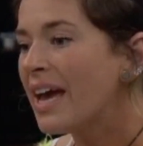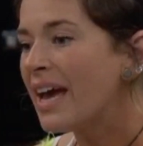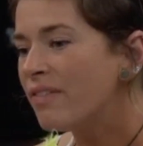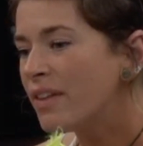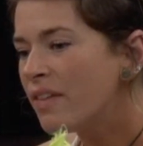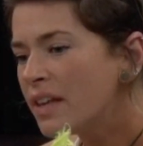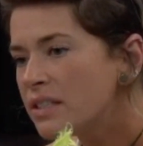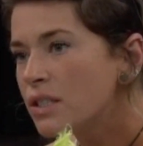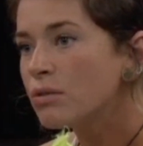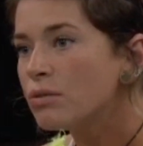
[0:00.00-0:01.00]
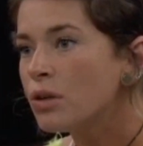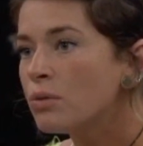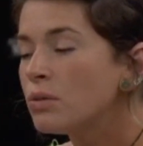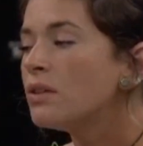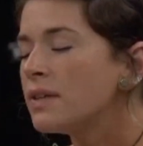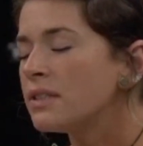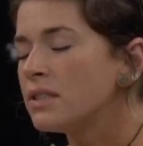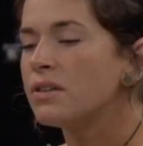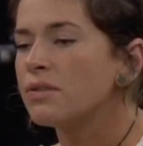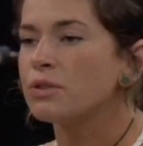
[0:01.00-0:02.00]
and then they still don't, that's a
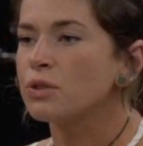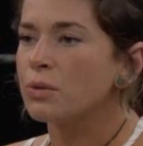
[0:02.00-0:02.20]
different story.